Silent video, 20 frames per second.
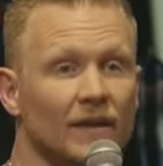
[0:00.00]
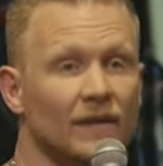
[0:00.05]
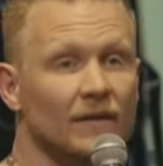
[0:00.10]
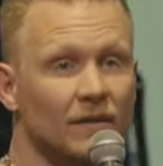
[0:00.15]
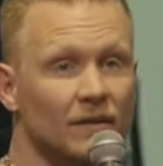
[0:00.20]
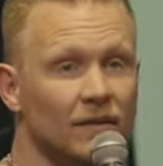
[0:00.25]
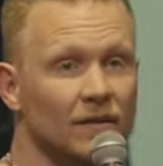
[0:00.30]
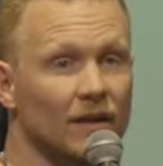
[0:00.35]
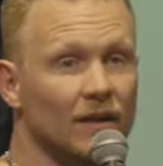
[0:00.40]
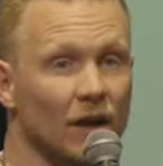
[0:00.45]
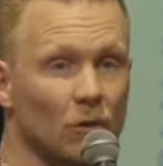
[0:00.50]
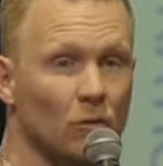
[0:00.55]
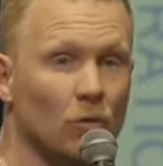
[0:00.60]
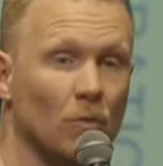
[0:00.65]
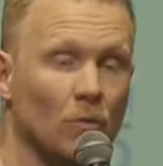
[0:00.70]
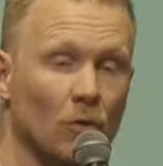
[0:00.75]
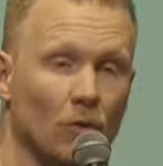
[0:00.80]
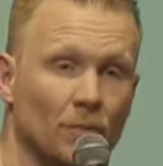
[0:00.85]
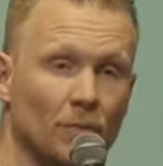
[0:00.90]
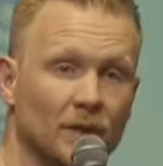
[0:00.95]
that, that I
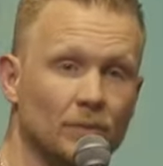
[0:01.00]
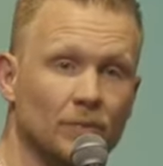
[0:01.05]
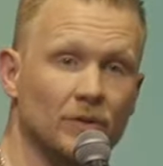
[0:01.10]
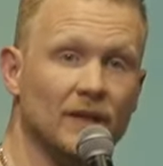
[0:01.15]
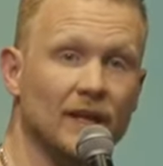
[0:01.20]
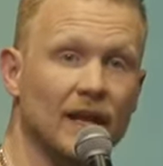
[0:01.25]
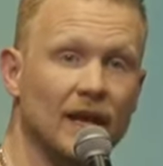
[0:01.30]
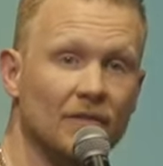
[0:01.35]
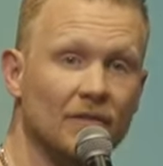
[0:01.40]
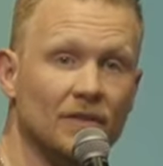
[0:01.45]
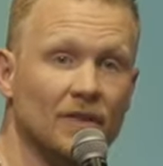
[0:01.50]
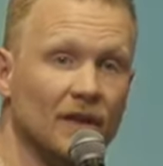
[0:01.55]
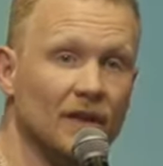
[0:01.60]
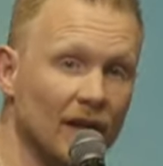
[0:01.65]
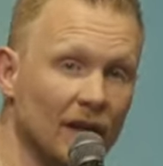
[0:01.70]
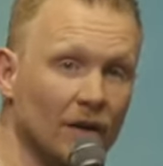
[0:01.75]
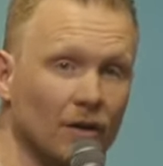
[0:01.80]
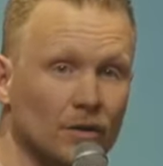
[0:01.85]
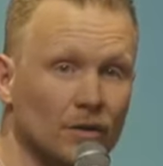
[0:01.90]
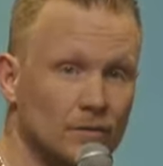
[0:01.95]
want more people in heaven
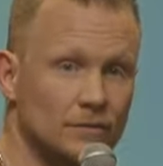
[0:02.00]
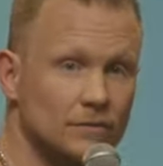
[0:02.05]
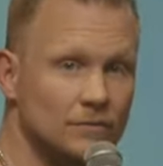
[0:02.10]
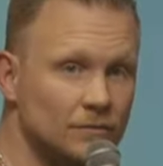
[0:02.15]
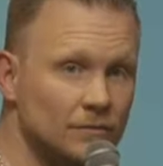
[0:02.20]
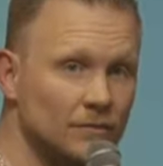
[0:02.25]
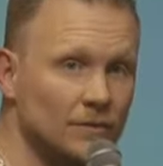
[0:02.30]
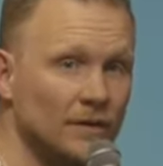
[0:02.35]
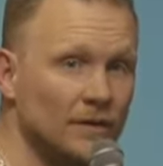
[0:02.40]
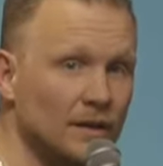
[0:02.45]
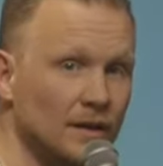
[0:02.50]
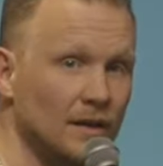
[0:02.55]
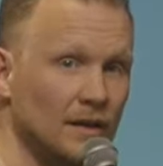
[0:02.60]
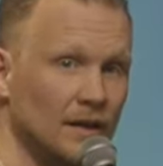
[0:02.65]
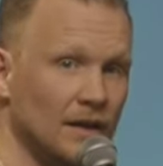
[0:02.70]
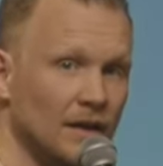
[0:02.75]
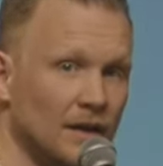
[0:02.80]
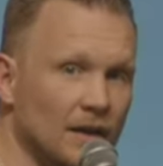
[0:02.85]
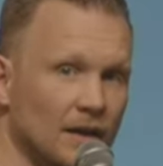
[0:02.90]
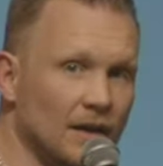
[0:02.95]
than hell.
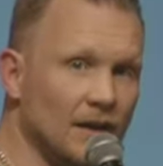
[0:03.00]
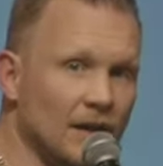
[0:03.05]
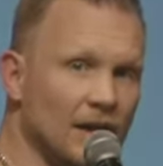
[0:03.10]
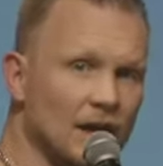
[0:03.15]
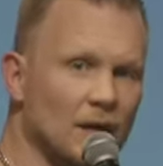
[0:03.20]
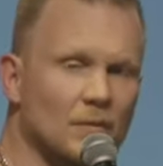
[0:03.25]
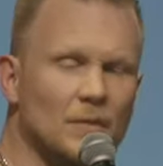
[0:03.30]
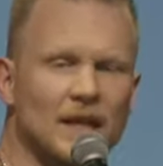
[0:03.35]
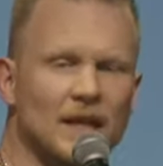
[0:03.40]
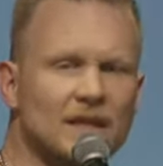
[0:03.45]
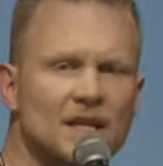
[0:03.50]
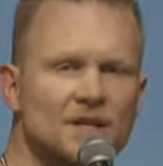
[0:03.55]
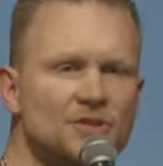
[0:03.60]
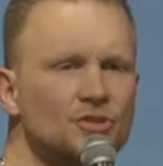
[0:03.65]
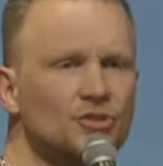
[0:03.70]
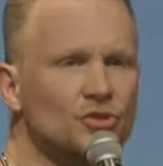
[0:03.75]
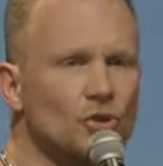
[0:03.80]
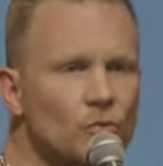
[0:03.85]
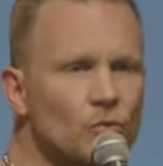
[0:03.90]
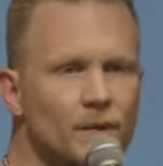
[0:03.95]
And I'm like,
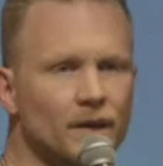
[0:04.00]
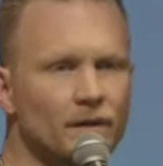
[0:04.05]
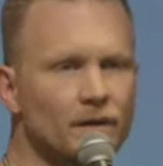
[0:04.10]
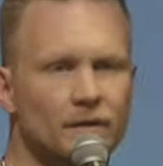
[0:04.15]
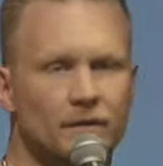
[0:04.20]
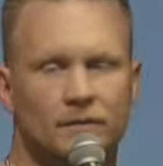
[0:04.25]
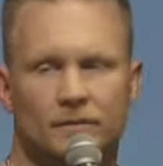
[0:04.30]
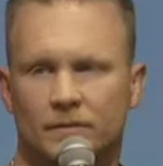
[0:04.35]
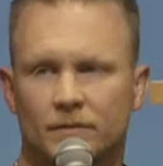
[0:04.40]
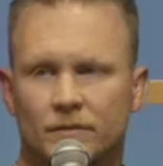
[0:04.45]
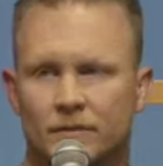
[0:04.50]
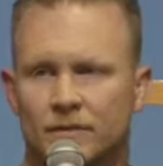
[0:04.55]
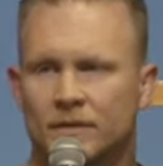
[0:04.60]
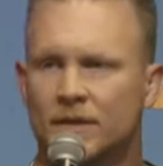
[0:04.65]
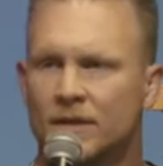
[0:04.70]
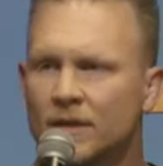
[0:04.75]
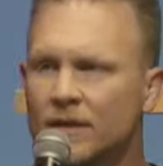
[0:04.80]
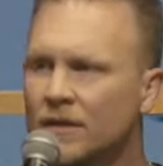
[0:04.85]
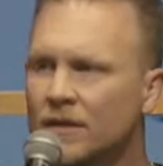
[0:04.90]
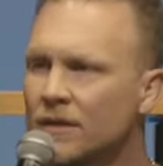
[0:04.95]
that's stupid.
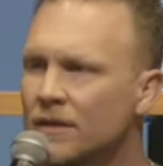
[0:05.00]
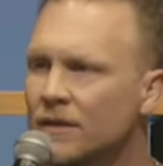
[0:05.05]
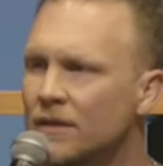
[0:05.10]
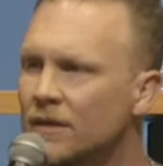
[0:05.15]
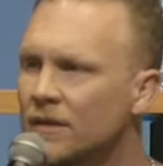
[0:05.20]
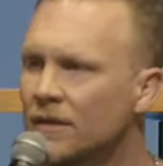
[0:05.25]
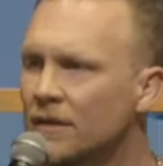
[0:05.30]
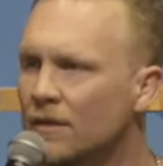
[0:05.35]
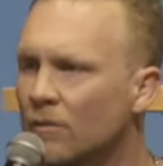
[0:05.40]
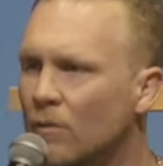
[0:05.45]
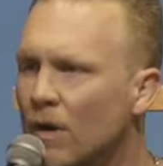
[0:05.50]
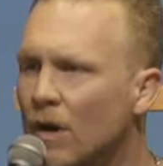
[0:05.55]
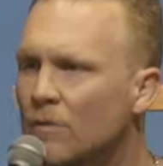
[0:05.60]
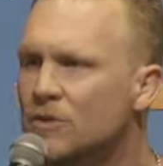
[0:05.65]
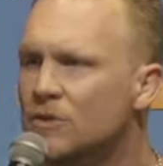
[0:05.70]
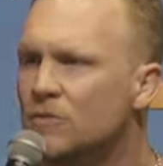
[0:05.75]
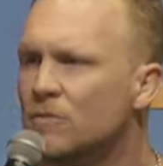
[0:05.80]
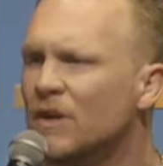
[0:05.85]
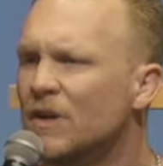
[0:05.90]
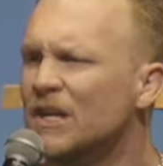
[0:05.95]
Why
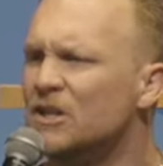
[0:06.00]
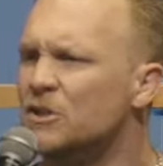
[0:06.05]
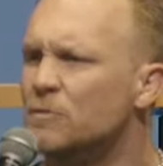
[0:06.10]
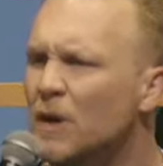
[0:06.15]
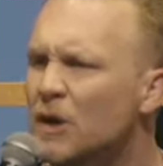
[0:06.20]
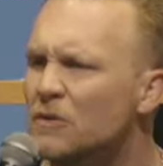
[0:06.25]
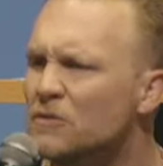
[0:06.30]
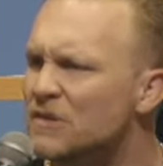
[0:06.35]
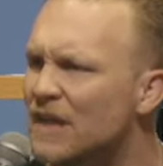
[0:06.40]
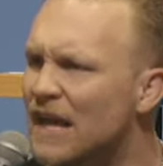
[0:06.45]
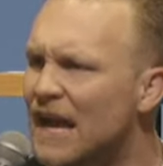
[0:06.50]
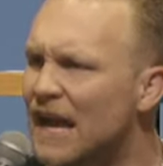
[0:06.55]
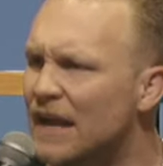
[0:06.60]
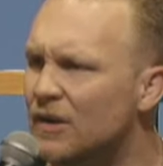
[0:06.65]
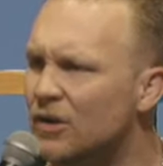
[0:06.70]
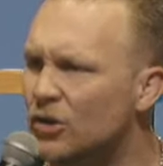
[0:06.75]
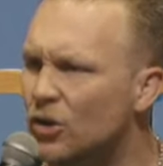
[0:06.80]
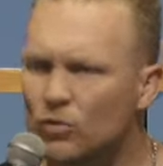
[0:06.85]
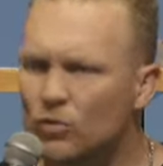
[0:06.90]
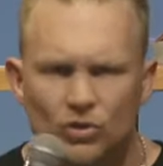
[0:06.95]
would you want to expose
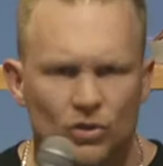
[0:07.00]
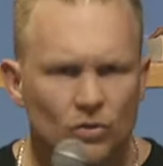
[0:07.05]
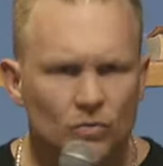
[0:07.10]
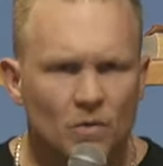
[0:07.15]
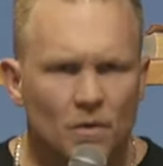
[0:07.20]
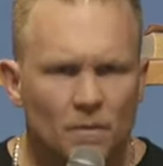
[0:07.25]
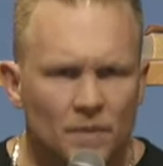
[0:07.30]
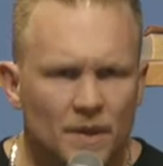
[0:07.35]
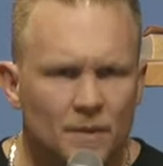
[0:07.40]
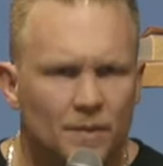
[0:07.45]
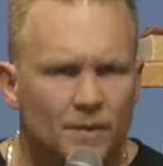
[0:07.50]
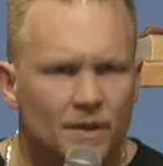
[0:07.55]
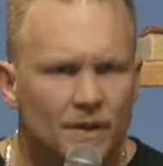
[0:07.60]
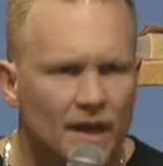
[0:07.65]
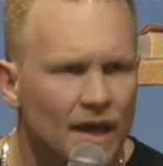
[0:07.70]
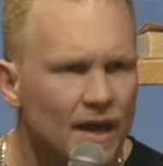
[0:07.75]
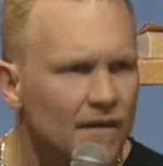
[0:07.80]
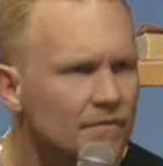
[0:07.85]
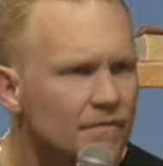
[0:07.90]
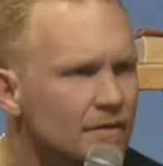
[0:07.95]
that? Don't you want people
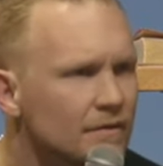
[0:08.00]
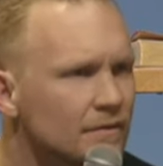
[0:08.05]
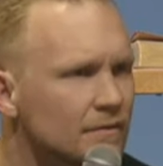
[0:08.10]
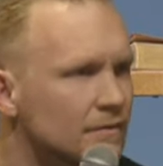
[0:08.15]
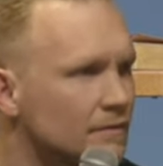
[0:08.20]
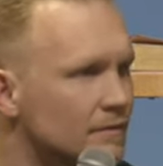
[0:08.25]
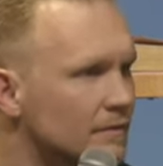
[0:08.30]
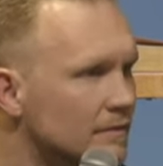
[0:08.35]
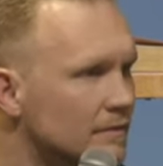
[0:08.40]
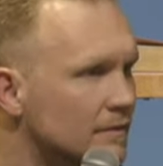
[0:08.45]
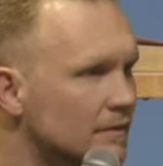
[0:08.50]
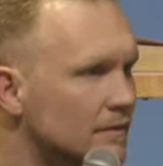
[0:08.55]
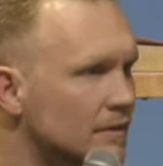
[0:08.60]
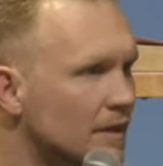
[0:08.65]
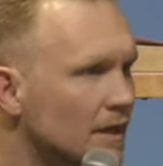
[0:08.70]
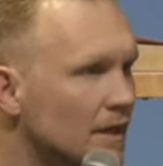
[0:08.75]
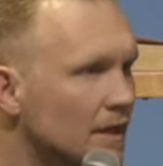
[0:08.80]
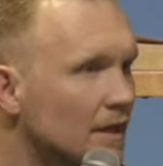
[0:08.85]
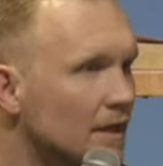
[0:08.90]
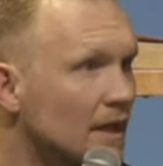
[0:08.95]
in heaven?
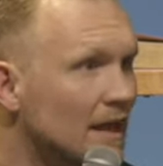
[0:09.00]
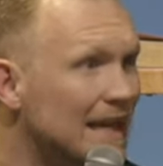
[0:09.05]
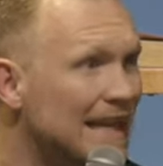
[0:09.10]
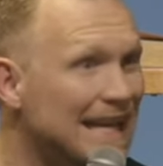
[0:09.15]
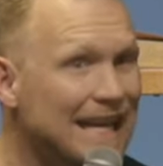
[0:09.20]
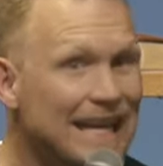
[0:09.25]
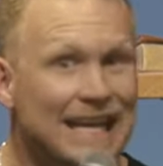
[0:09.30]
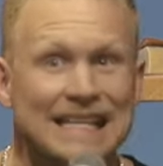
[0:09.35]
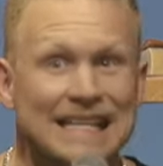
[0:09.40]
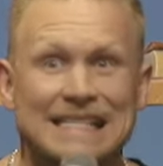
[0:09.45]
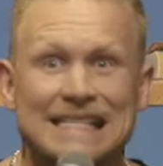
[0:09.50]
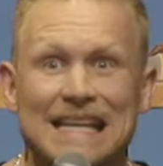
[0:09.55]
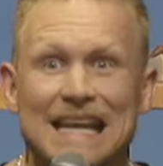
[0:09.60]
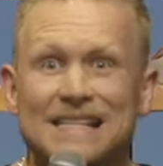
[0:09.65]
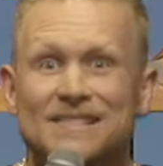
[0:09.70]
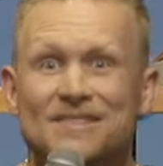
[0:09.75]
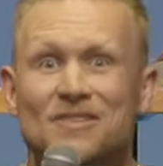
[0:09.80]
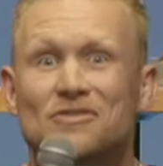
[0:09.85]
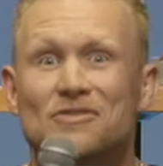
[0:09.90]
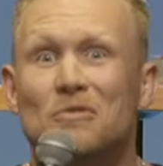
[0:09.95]
It
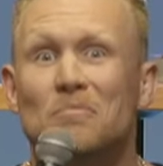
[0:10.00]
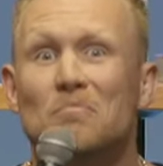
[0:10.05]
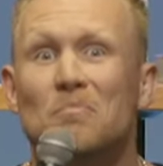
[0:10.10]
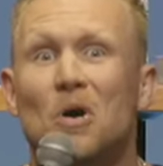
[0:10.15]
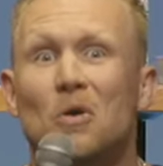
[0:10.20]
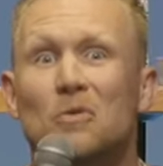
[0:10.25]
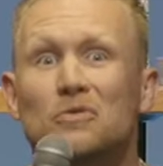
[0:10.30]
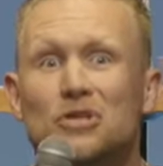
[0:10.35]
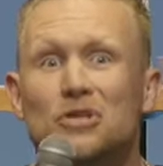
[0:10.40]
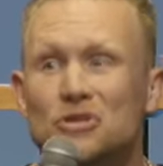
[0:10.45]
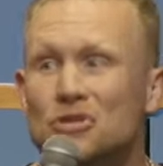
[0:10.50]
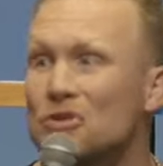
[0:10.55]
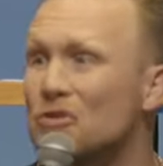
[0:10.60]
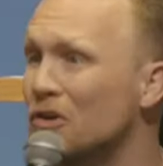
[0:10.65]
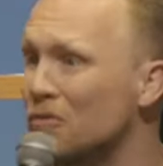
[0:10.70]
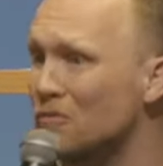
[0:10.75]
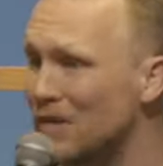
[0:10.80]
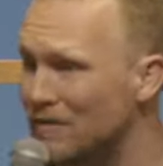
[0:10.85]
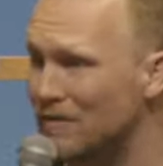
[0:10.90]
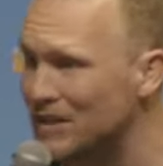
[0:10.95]
says there's a
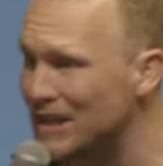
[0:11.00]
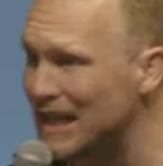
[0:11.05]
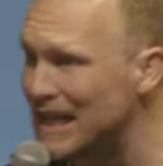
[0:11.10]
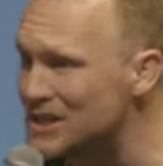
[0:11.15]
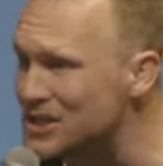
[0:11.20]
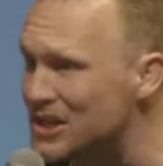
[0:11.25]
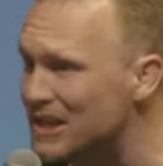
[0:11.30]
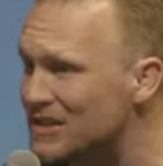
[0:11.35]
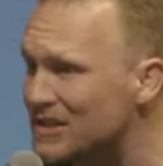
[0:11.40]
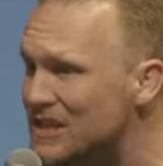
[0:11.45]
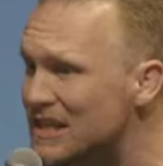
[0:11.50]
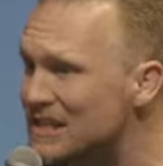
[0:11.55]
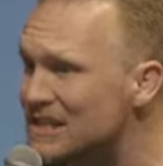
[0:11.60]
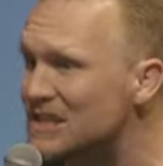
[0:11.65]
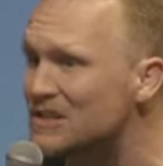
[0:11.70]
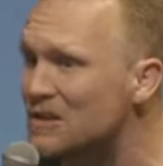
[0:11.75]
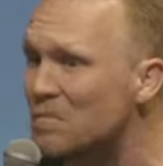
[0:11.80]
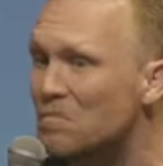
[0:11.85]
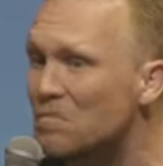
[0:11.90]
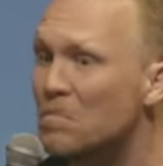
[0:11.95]
multitude in Revelation. It
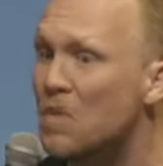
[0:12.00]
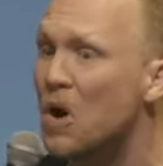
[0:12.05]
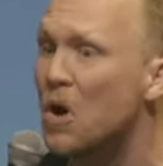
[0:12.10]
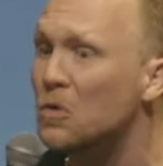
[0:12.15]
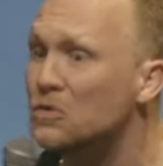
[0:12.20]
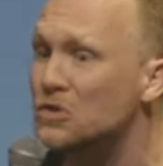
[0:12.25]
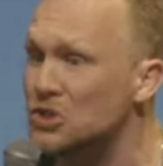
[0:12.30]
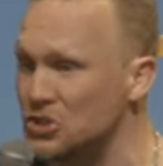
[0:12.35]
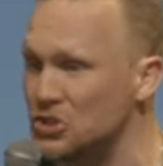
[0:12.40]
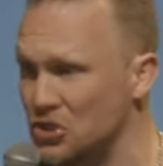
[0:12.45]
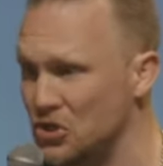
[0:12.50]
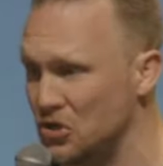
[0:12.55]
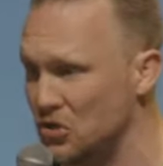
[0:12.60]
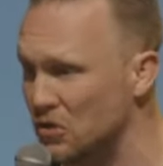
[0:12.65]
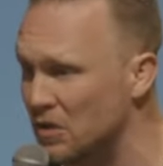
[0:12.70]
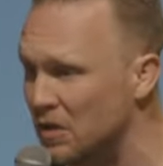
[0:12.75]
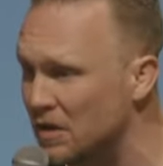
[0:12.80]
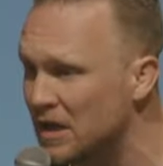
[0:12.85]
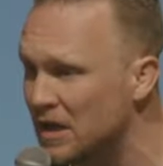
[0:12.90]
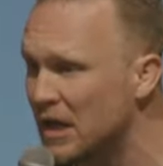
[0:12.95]
says there's a
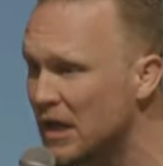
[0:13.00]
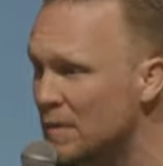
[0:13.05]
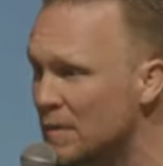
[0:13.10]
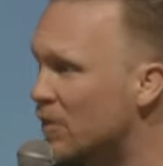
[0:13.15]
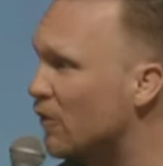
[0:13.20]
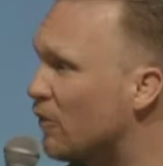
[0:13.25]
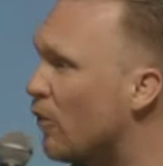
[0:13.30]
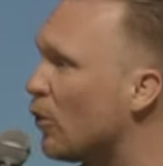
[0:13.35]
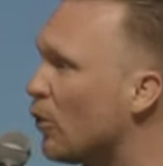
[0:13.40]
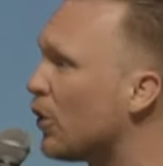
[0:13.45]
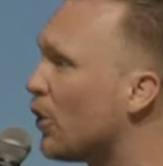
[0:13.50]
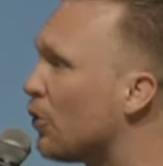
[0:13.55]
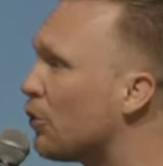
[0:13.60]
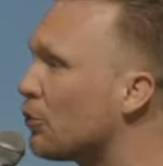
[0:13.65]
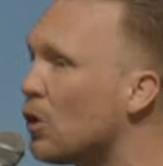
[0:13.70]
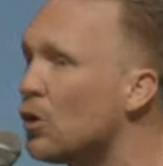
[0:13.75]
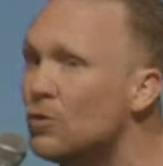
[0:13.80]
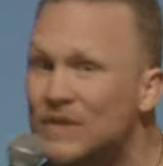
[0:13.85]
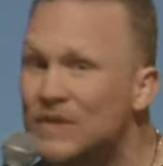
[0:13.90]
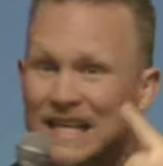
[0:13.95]
multitude before the
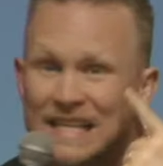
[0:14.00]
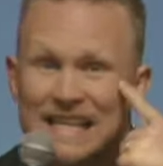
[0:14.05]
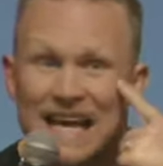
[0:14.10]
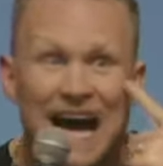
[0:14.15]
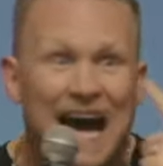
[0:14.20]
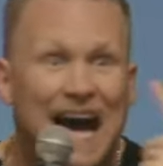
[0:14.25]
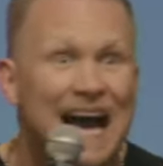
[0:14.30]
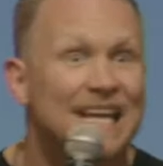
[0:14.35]
throne that the